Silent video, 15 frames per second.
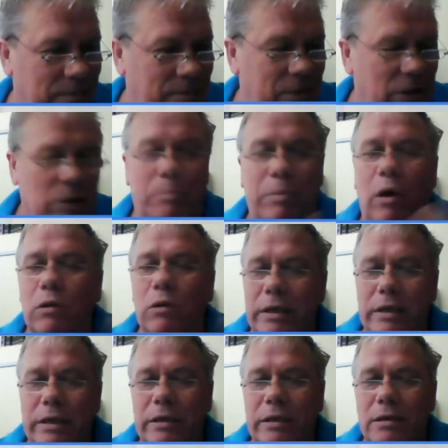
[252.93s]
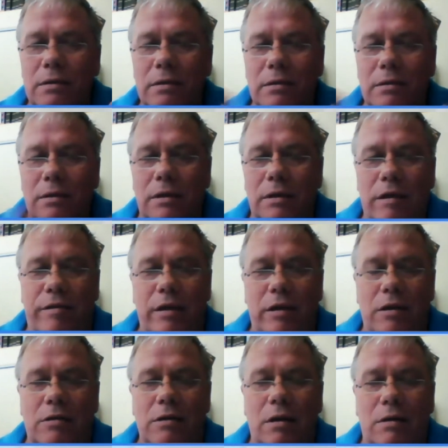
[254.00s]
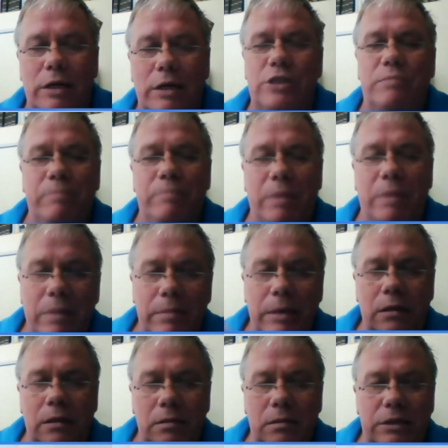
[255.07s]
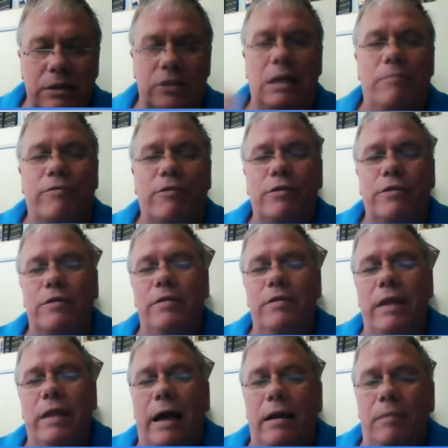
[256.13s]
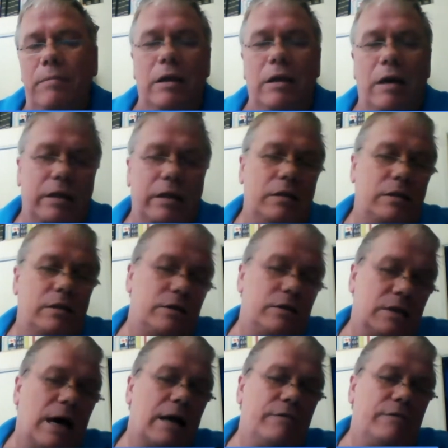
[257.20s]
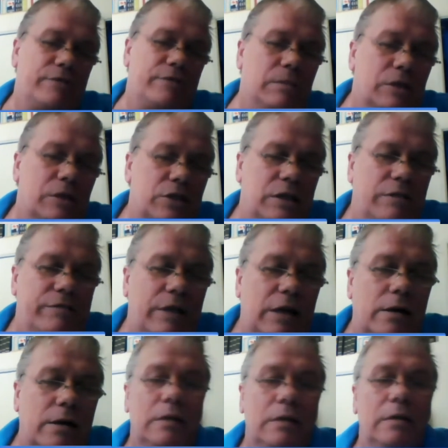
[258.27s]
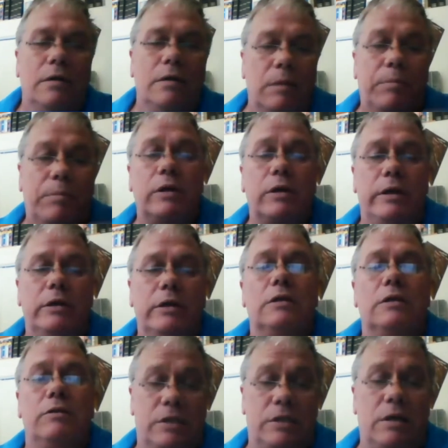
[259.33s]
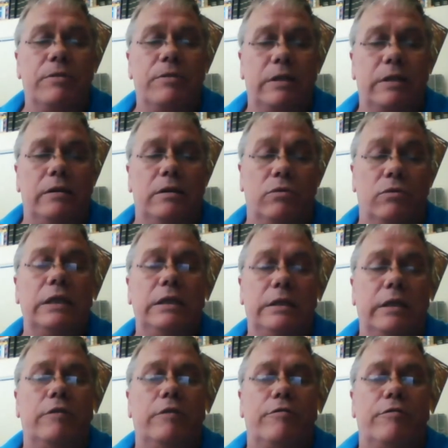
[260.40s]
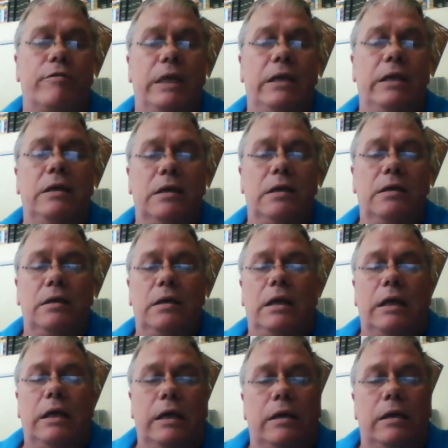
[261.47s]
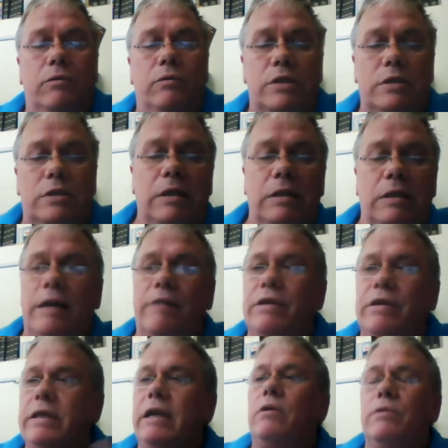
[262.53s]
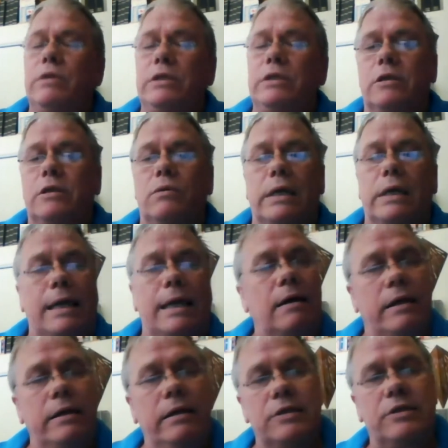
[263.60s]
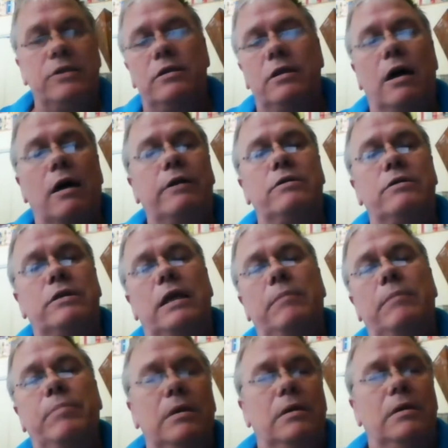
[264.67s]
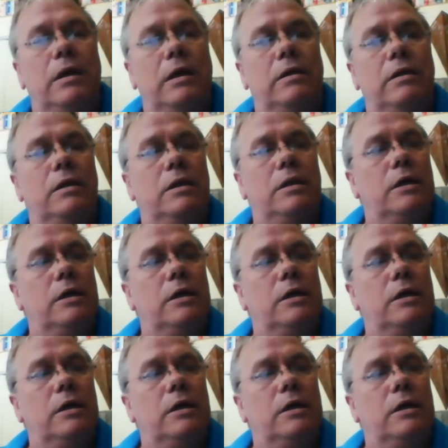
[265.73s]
Napoleon Hill, okay, Think and Grow Rich, but maybe a little bit step further than that. I mean, I think there's a lot of similar stuff there. Napoleon Hill, it was something that really did it for me, and it was something that every day when I went to go work out, I'd listen to the audio tape, and then